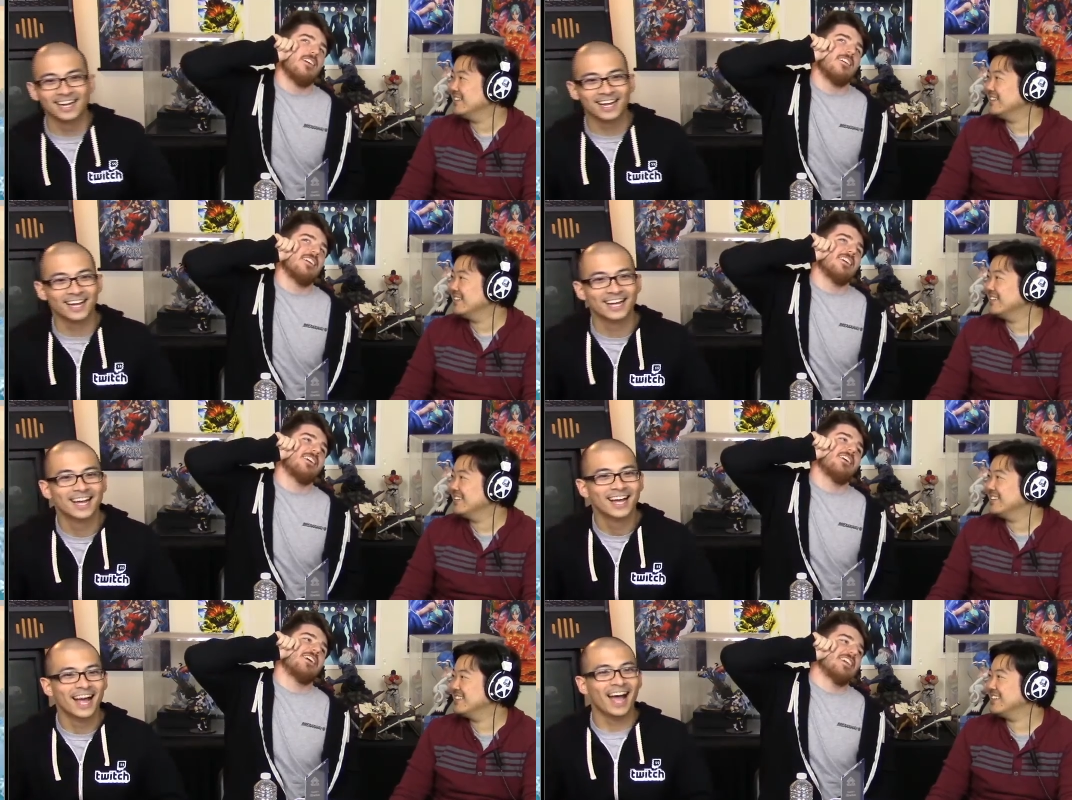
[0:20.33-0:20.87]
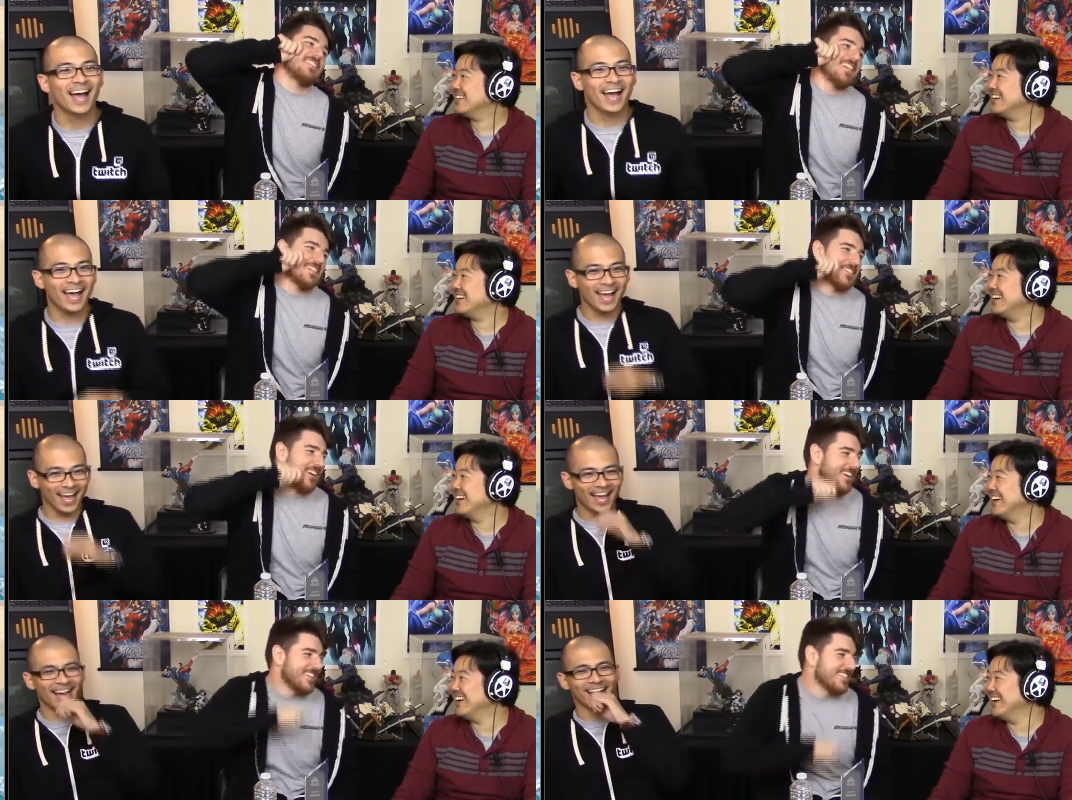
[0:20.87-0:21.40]
Speaker 1: you know," he's like
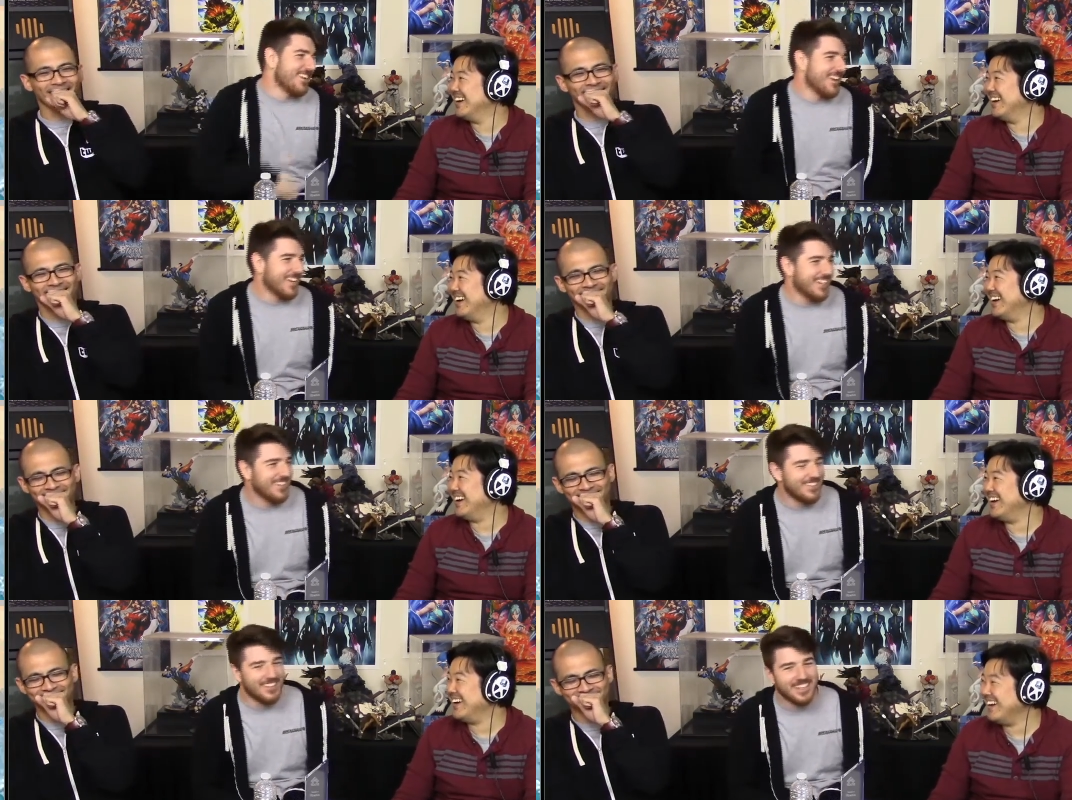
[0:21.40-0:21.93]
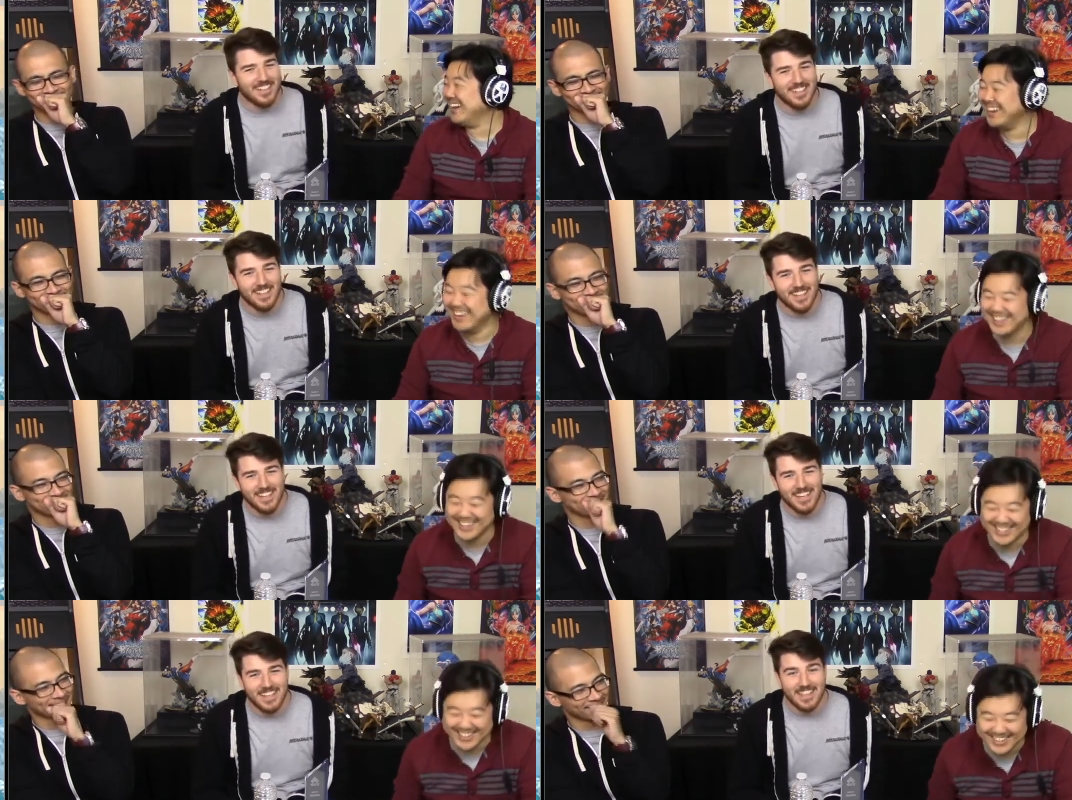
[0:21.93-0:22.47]
trying to talk into it,
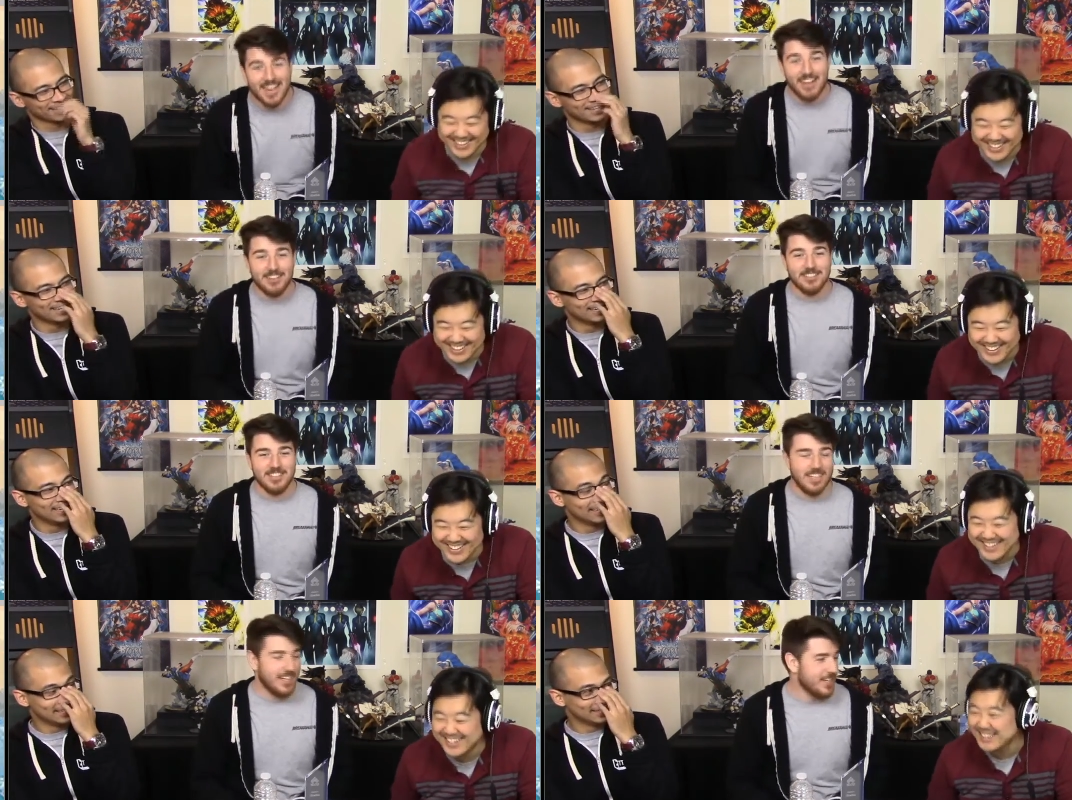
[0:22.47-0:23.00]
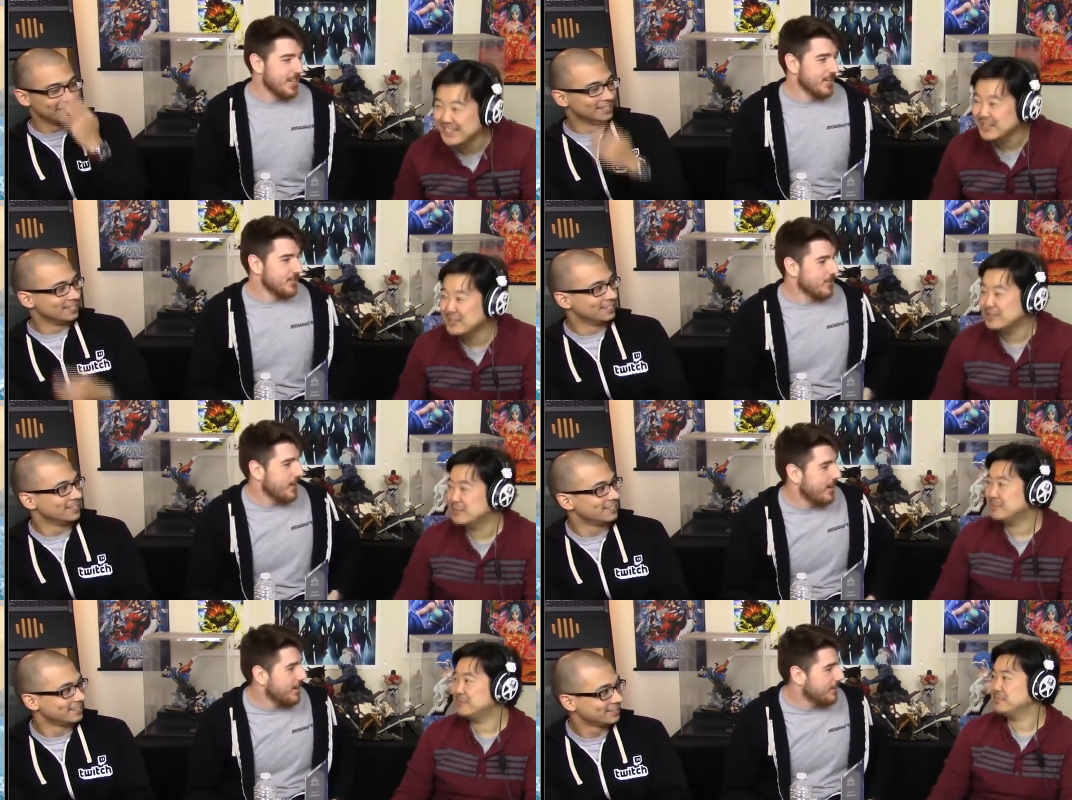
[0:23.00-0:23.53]
and then I was like, "So
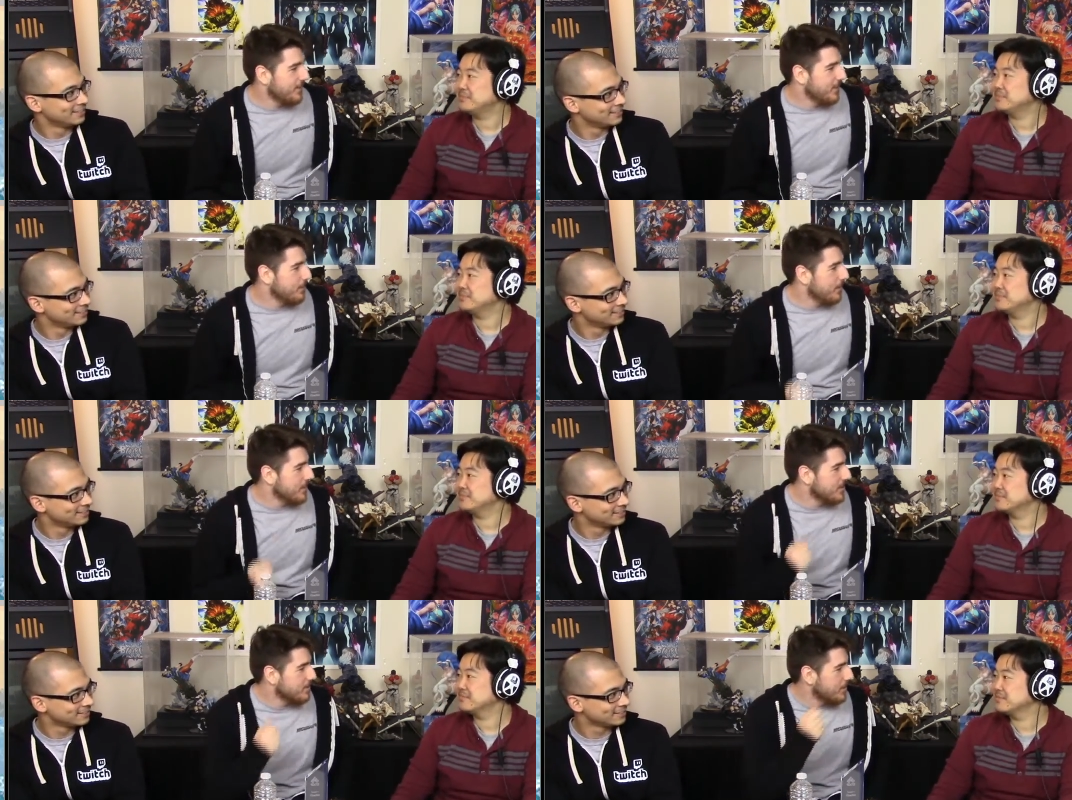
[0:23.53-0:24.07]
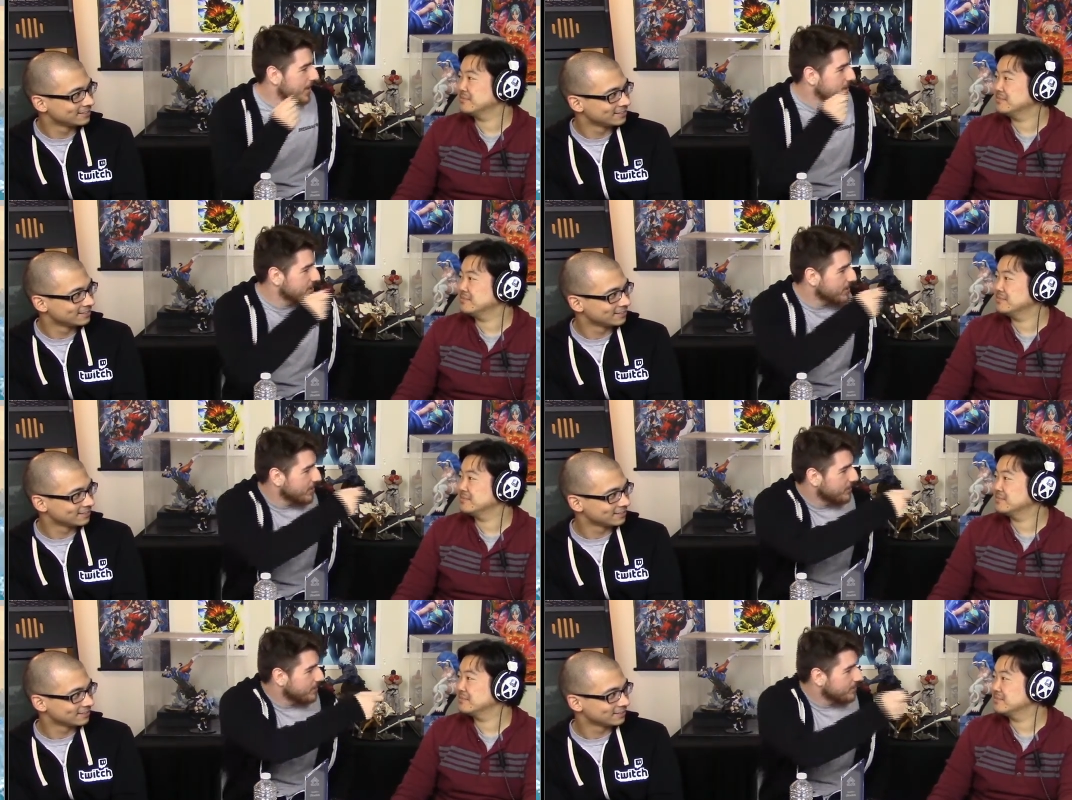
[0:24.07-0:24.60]
how do you feel about this
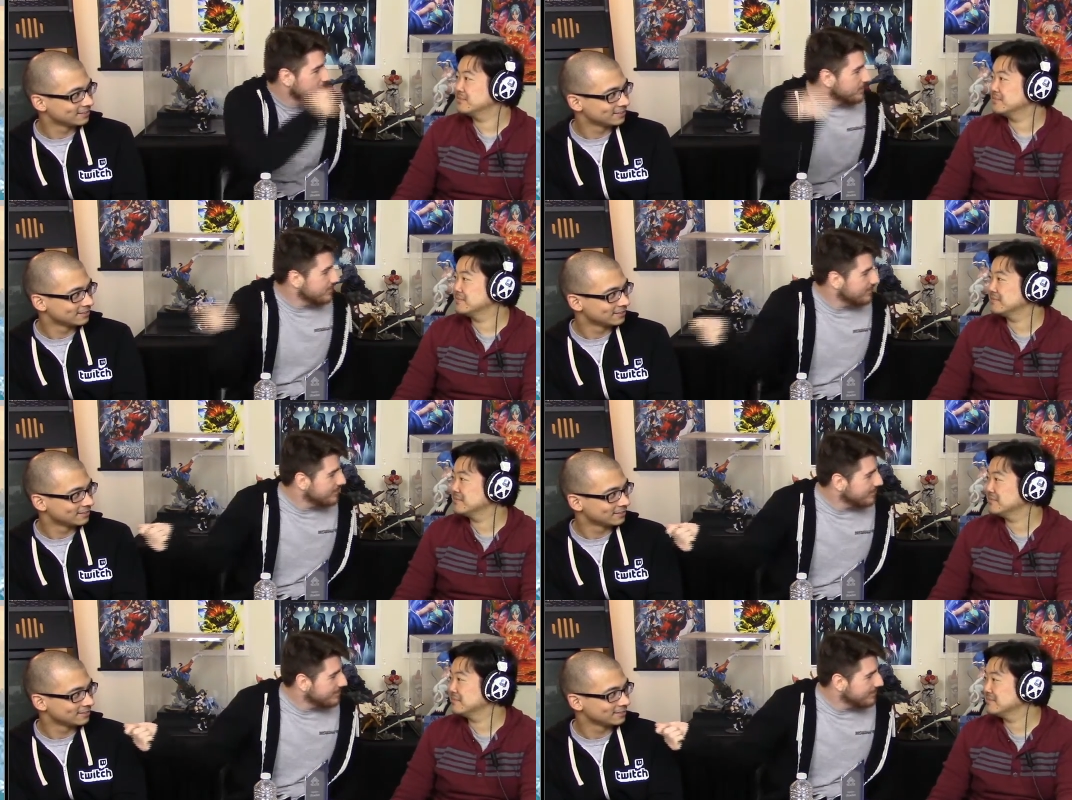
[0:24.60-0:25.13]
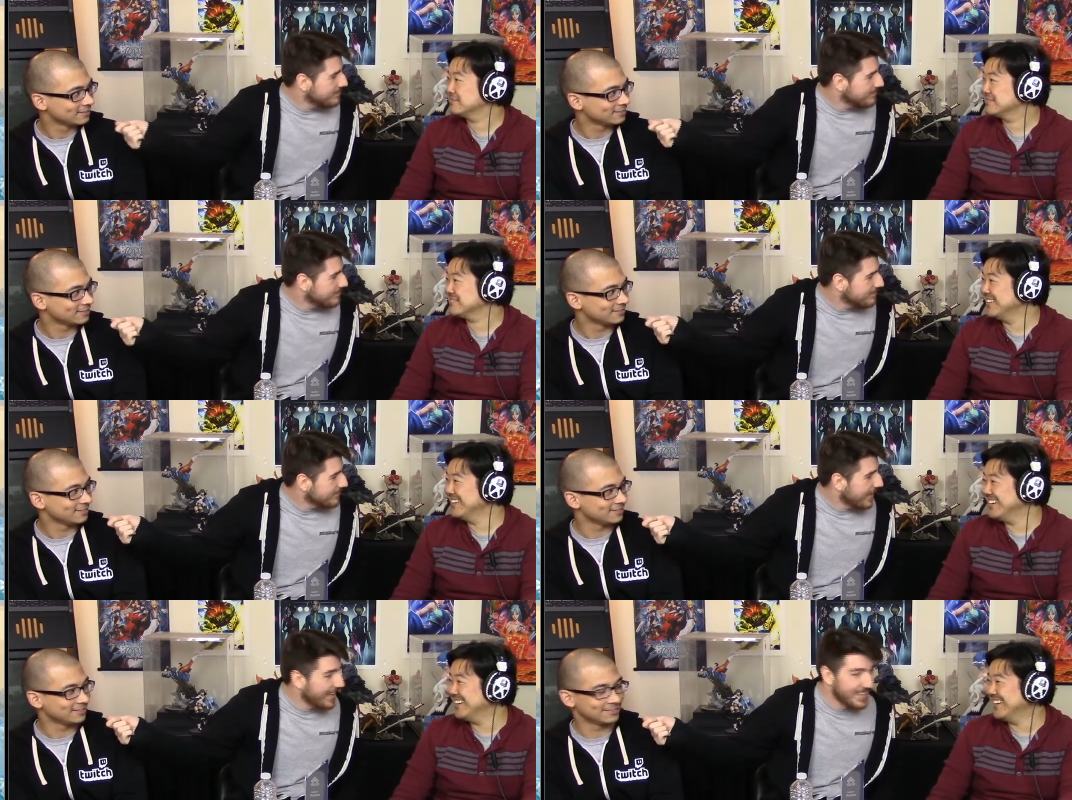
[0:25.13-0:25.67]
matchup?"
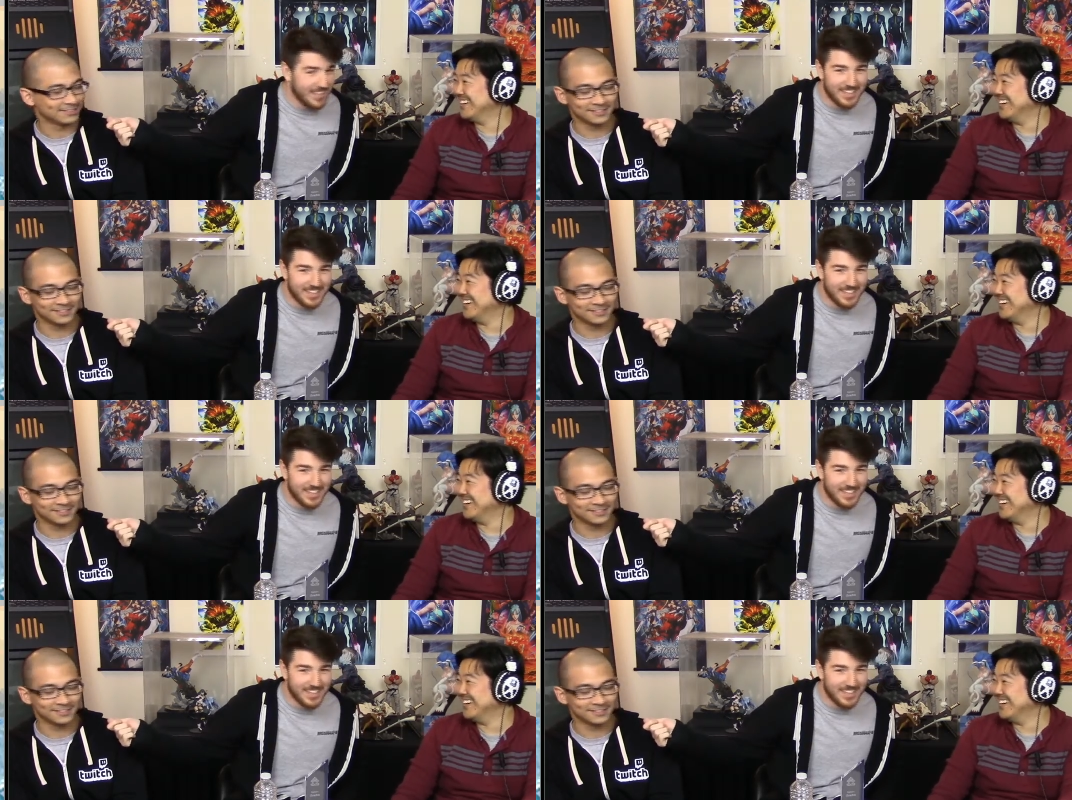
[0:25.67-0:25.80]
and then